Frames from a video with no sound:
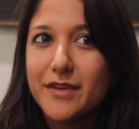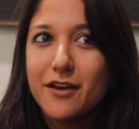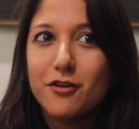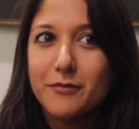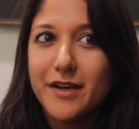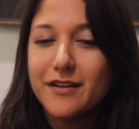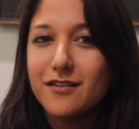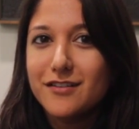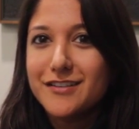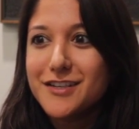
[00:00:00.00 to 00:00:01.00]
get all my
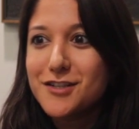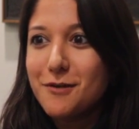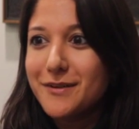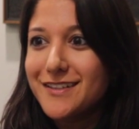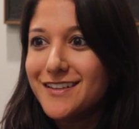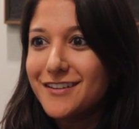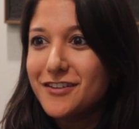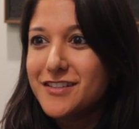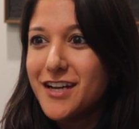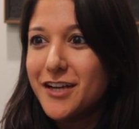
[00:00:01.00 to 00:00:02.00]
holiday shopping done
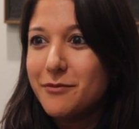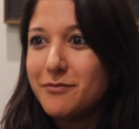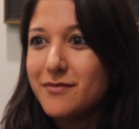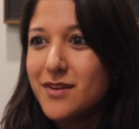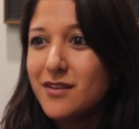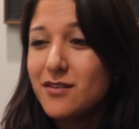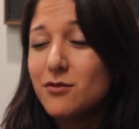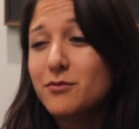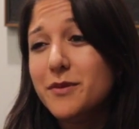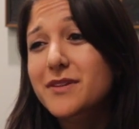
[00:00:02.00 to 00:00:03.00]
on time.
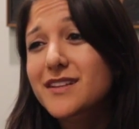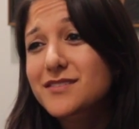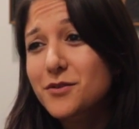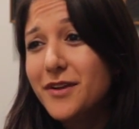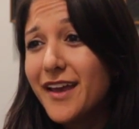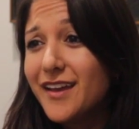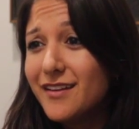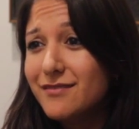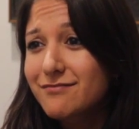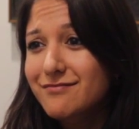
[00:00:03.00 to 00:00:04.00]
Well, maybe that's
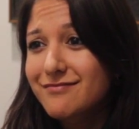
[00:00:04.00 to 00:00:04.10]
okay.